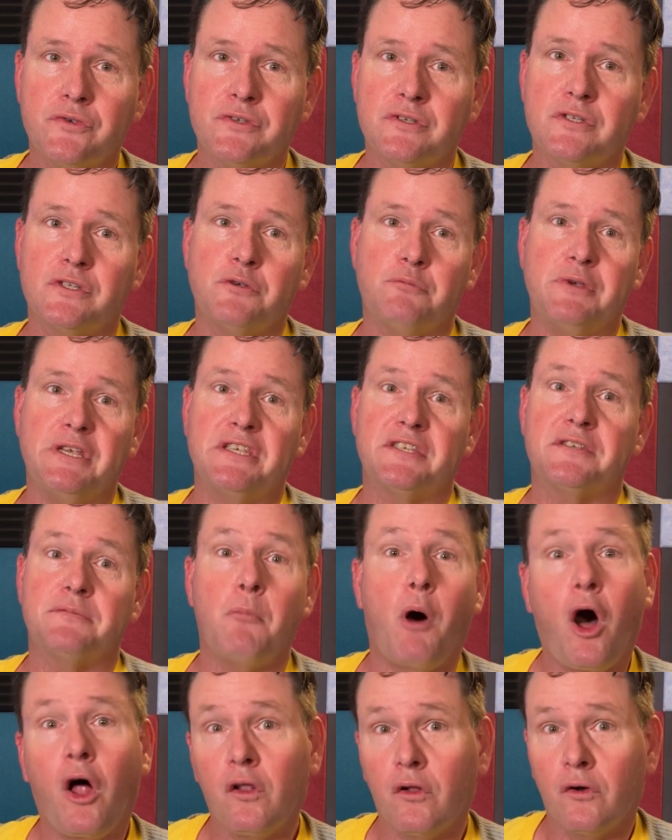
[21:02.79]
to be
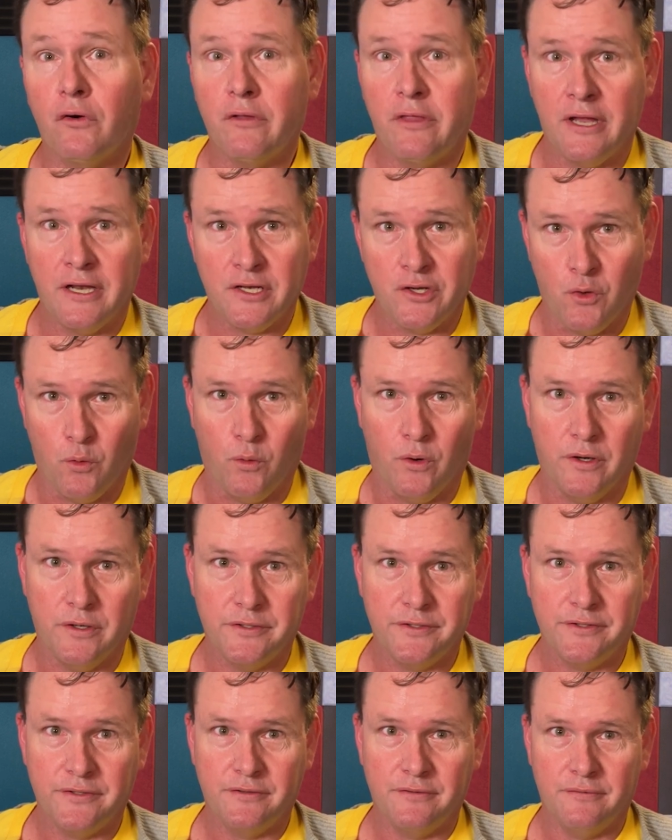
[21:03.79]
smaller than
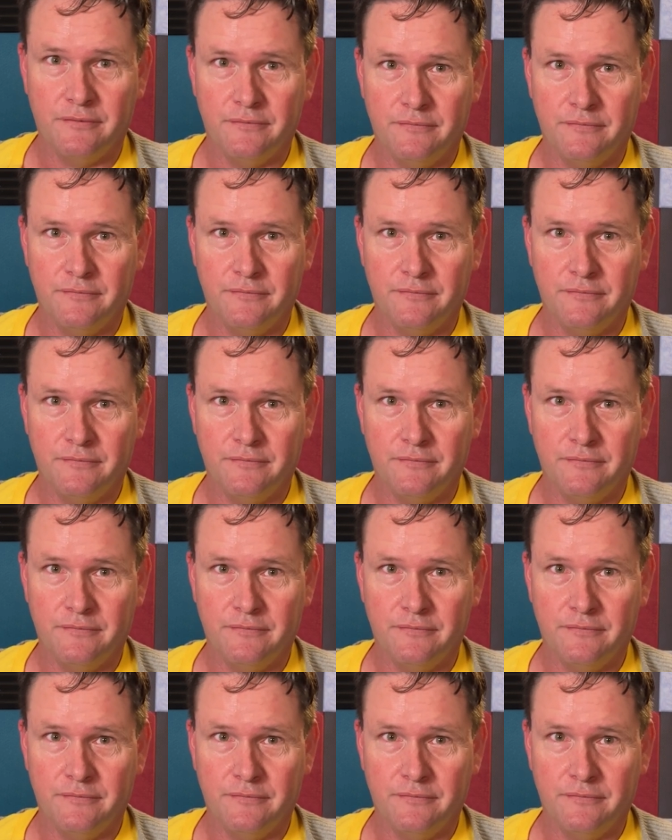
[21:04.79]
yours.